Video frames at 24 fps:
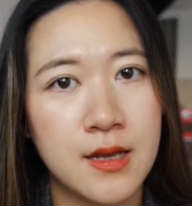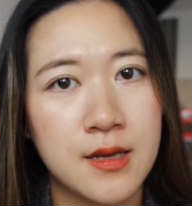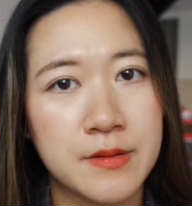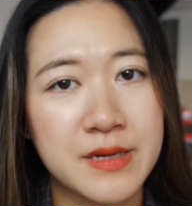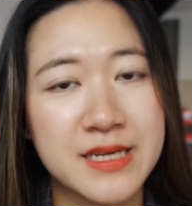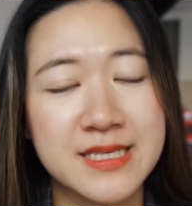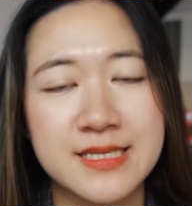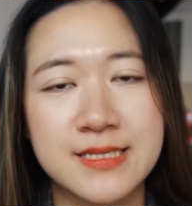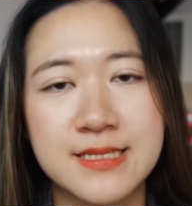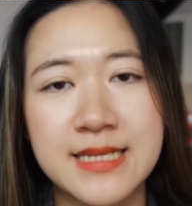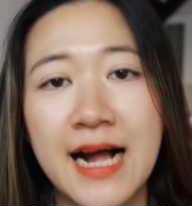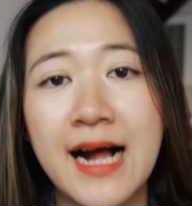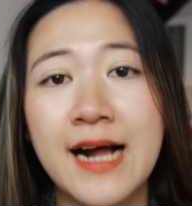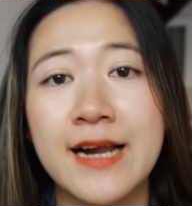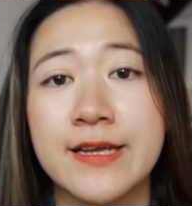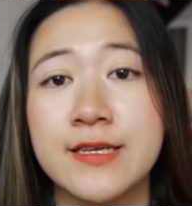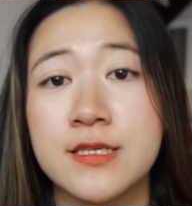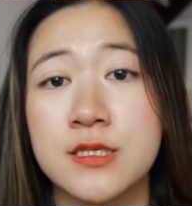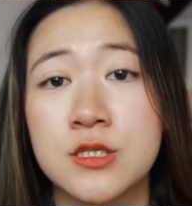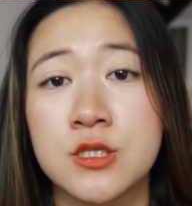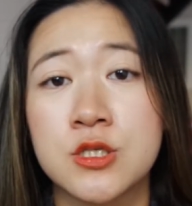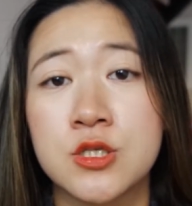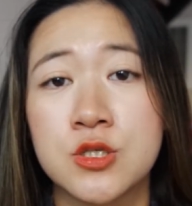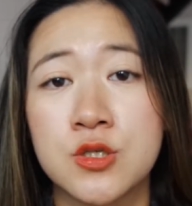because that
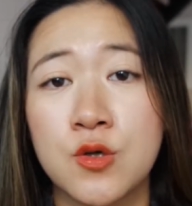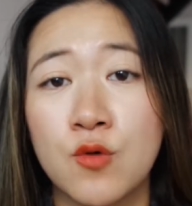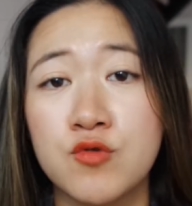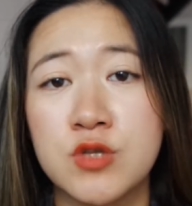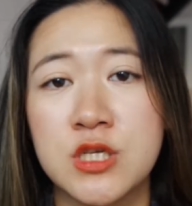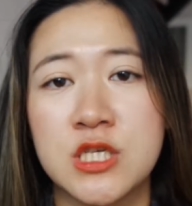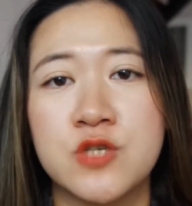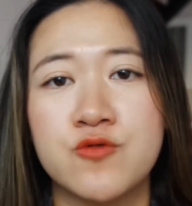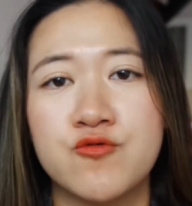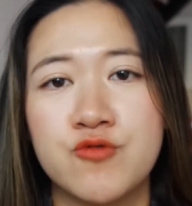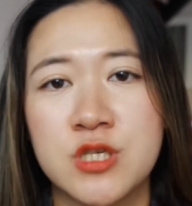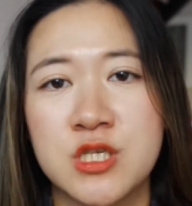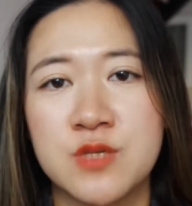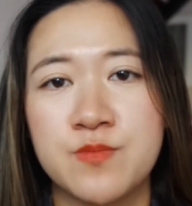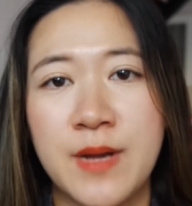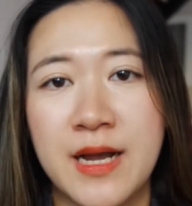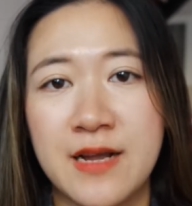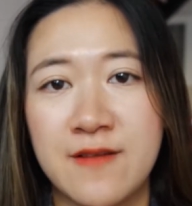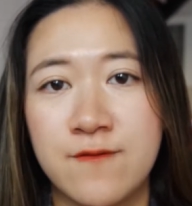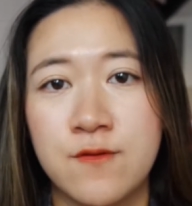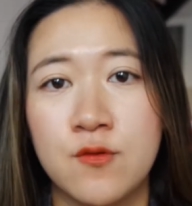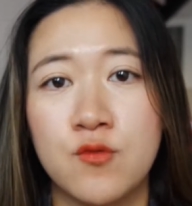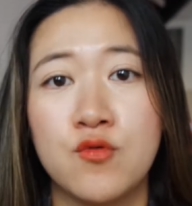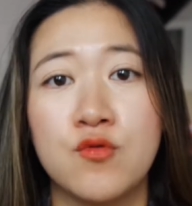is so
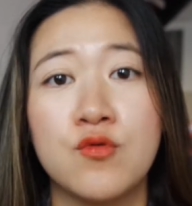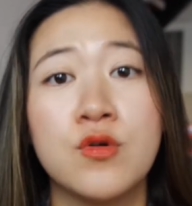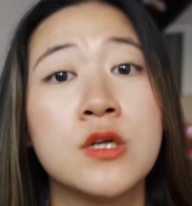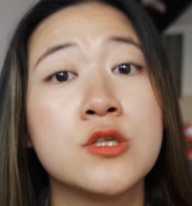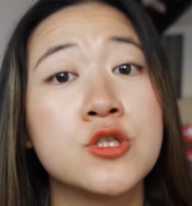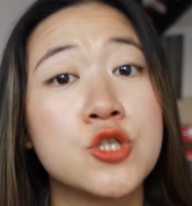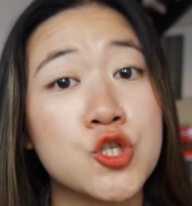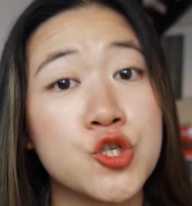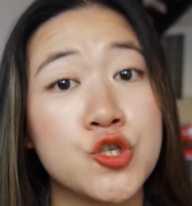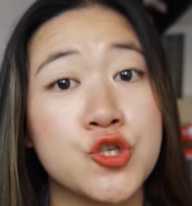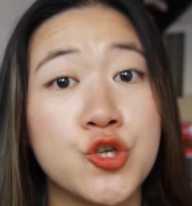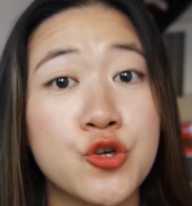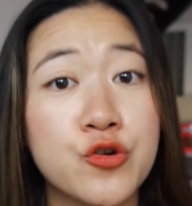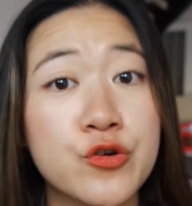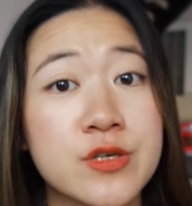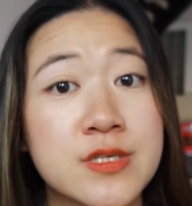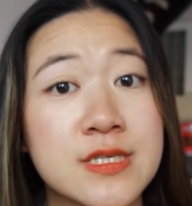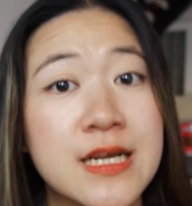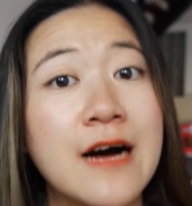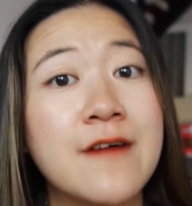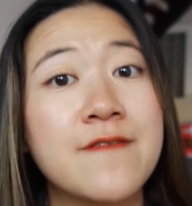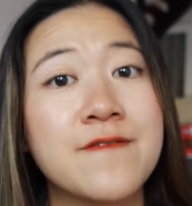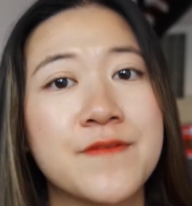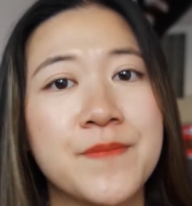disrespectful to
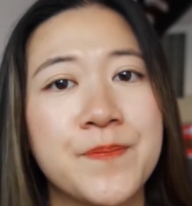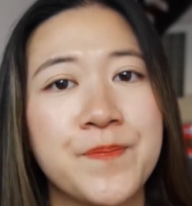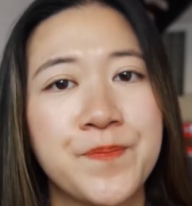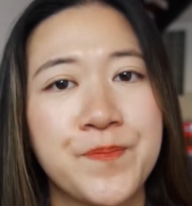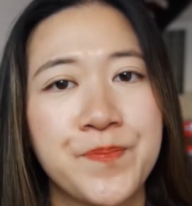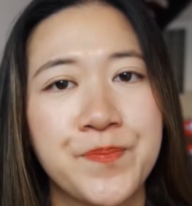yourself.